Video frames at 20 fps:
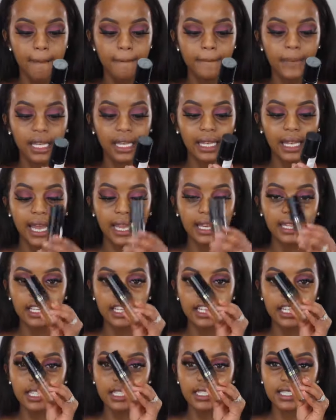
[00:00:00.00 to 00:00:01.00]

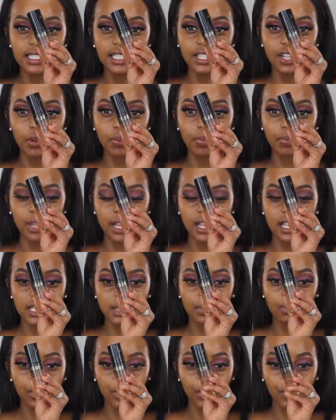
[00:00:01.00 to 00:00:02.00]
Milani Conceal
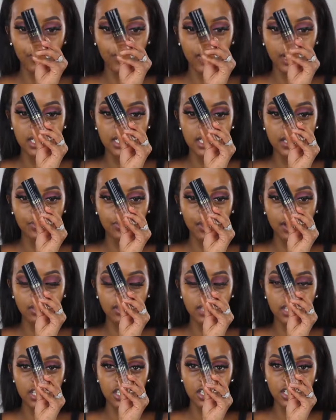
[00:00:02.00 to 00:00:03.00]
Plus Perfect
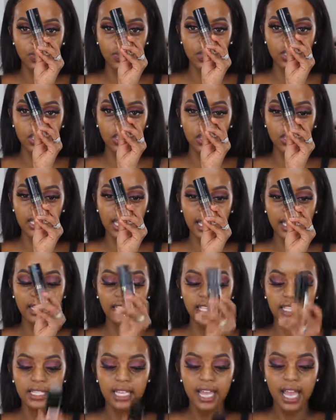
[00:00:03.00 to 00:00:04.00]
foundation, which looks like
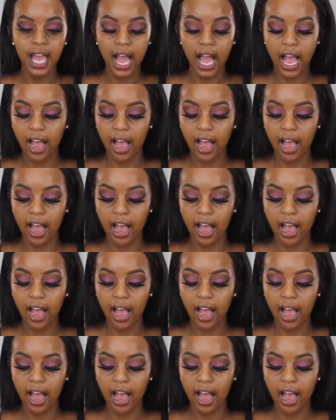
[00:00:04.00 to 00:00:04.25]
this.